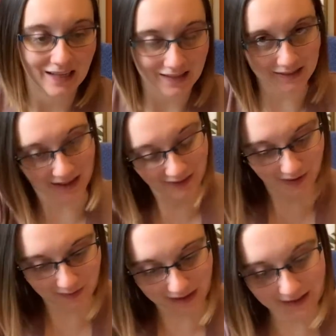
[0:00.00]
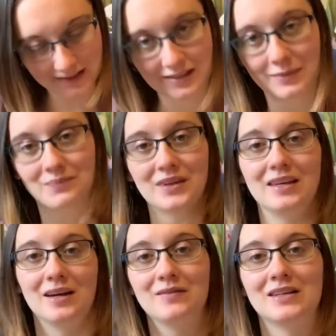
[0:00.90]
That takes 5 minutes.
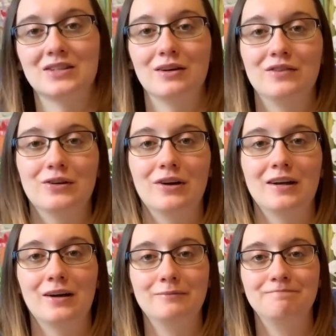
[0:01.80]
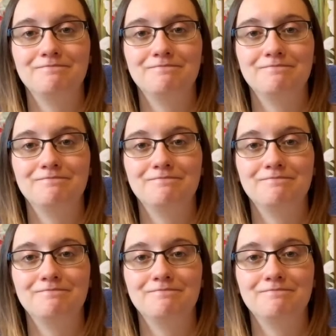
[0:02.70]
Yeah, that's how I feel right now.